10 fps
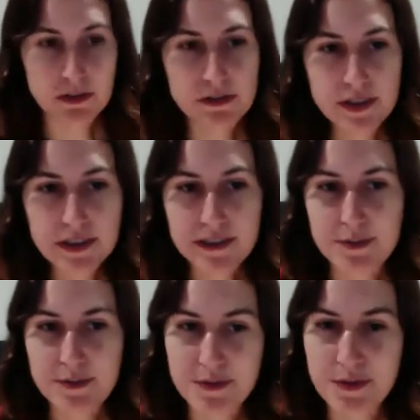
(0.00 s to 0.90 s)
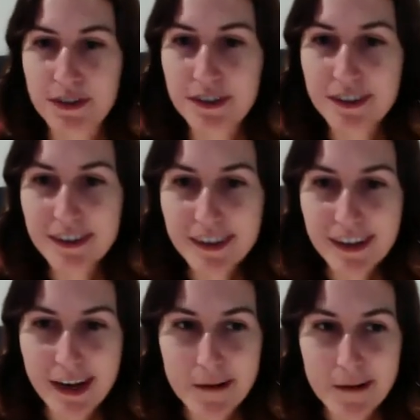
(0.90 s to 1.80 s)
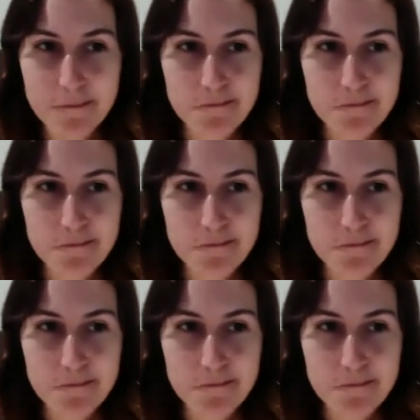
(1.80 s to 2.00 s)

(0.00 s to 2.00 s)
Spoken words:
seen this before. Mm-hmm.